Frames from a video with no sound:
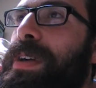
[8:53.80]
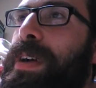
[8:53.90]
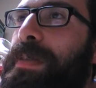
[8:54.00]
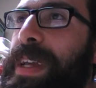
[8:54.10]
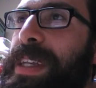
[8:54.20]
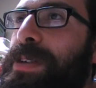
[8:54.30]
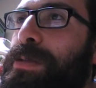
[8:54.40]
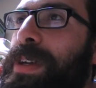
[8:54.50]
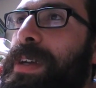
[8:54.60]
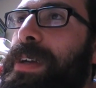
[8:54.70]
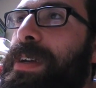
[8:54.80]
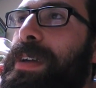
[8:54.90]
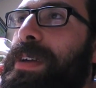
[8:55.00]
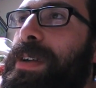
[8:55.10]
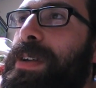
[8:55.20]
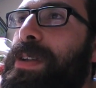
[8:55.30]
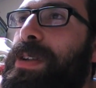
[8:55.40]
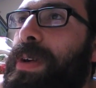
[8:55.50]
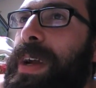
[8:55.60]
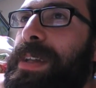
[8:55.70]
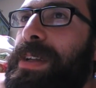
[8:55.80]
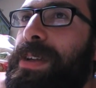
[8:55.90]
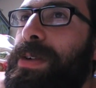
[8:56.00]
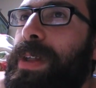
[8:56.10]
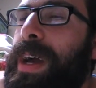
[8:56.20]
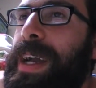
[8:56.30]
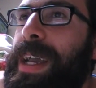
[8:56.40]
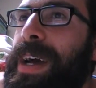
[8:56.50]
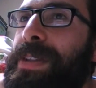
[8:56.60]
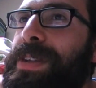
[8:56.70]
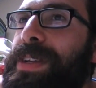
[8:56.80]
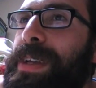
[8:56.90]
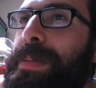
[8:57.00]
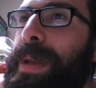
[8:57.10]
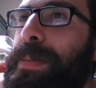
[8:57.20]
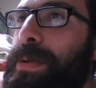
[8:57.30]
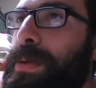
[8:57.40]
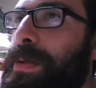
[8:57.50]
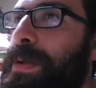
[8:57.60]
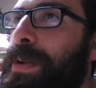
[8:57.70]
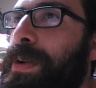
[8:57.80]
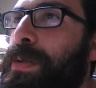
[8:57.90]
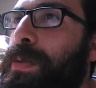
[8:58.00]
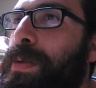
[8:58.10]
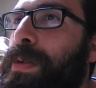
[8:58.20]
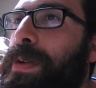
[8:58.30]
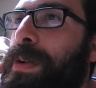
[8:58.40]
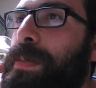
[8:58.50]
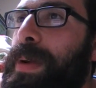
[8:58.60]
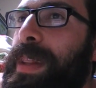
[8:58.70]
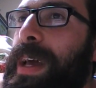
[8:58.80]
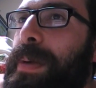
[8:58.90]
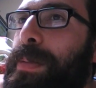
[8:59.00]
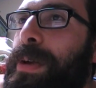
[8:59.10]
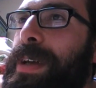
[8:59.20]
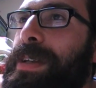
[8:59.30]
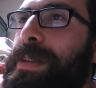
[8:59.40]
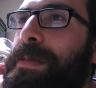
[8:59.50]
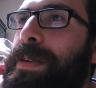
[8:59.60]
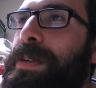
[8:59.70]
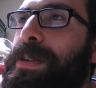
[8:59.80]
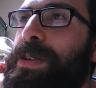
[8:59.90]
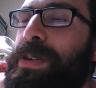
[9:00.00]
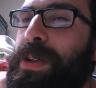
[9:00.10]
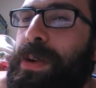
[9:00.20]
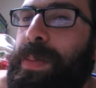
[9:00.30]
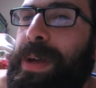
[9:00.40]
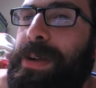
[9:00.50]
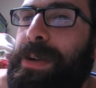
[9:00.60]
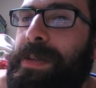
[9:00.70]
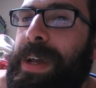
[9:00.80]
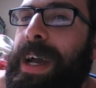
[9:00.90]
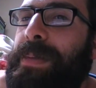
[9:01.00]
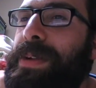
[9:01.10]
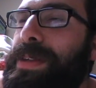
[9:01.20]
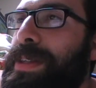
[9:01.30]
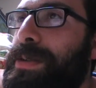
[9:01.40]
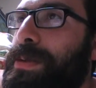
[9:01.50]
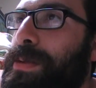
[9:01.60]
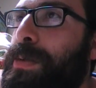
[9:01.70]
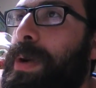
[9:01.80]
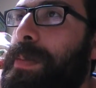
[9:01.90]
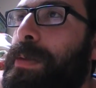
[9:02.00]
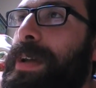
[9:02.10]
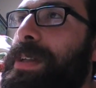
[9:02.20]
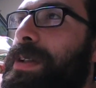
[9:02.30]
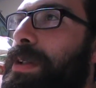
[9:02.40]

of history trying to do that. I can't see people who've been that oppressed for such a long period of time and are still quite oppressed in a